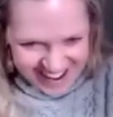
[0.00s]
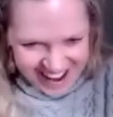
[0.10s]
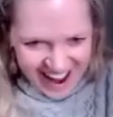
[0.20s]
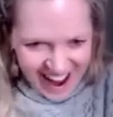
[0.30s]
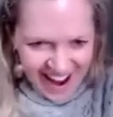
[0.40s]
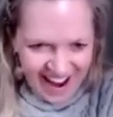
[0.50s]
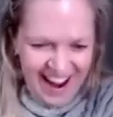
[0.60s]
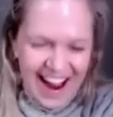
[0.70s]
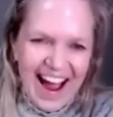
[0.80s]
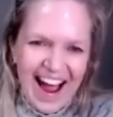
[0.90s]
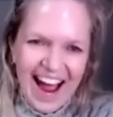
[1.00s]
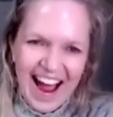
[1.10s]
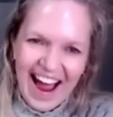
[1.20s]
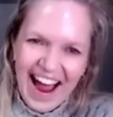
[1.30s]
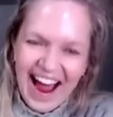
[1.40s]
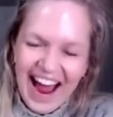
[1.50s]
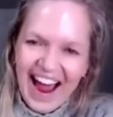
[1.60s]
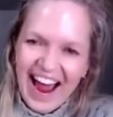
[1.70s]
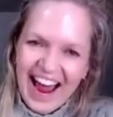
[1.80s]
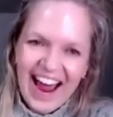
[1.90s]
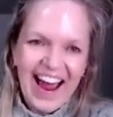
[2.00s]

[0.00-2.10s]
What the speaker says: [no speech]